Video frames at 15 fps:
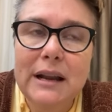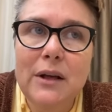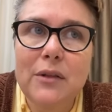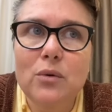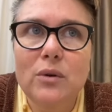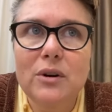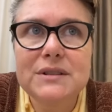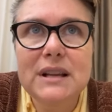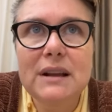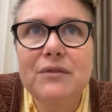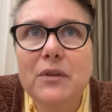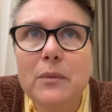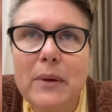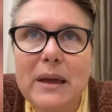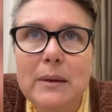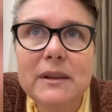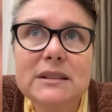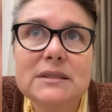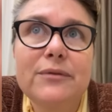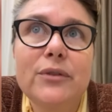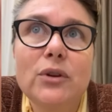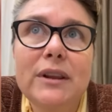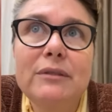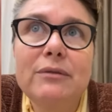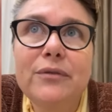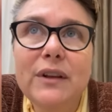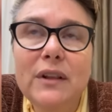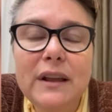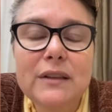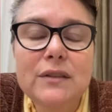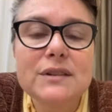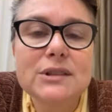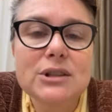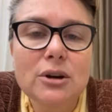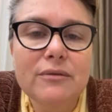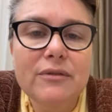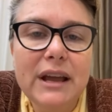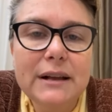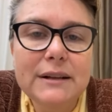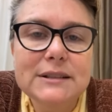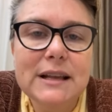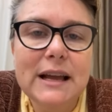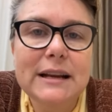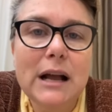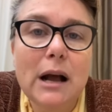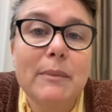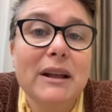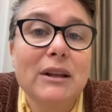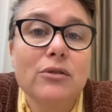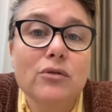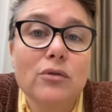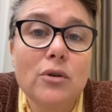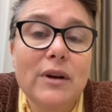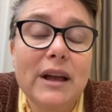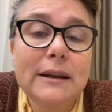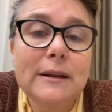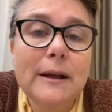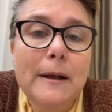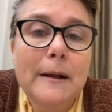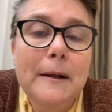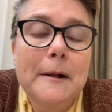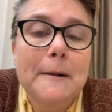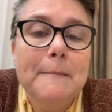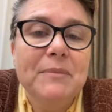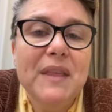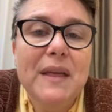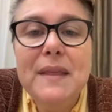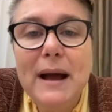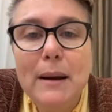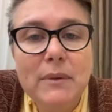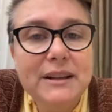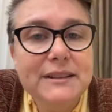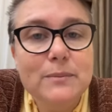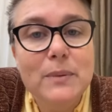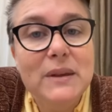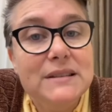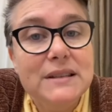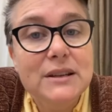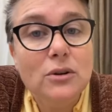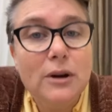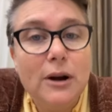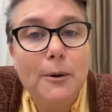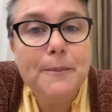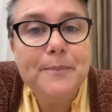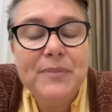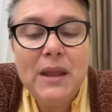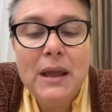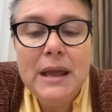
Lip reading: In other words, if the baby's fully filling the cervix and coming through it, then that must be 0.